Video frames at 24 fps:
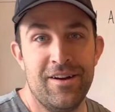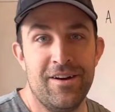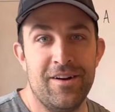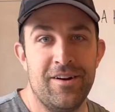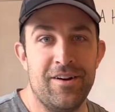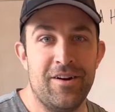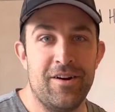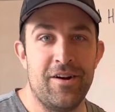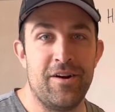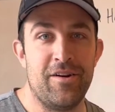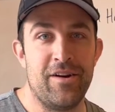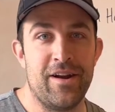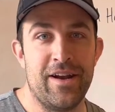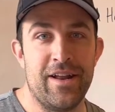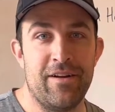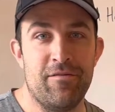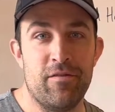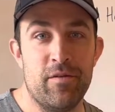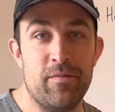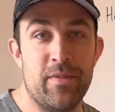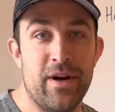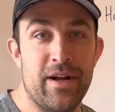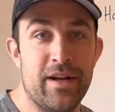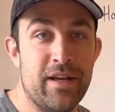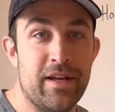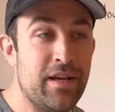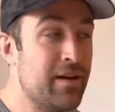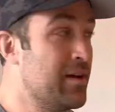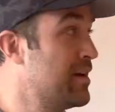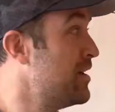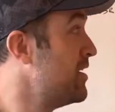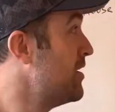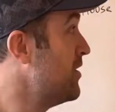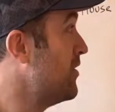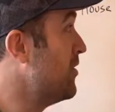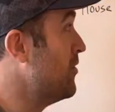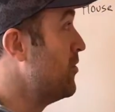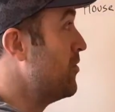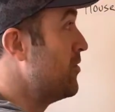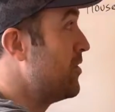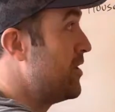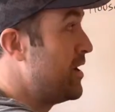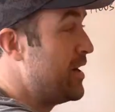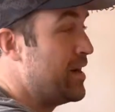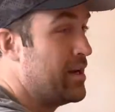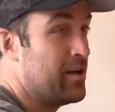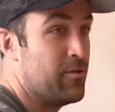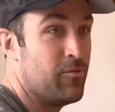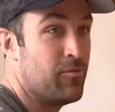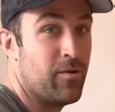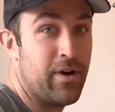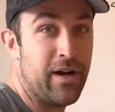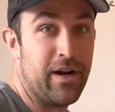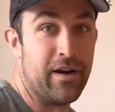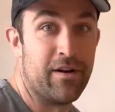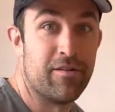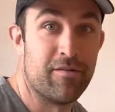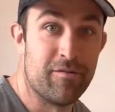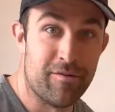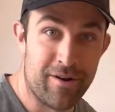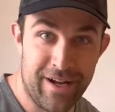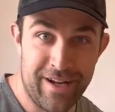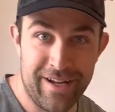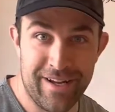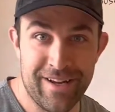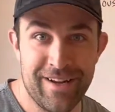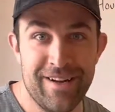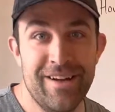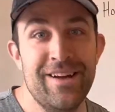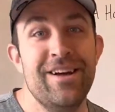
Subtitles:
All right, everybody, or anywhere, right?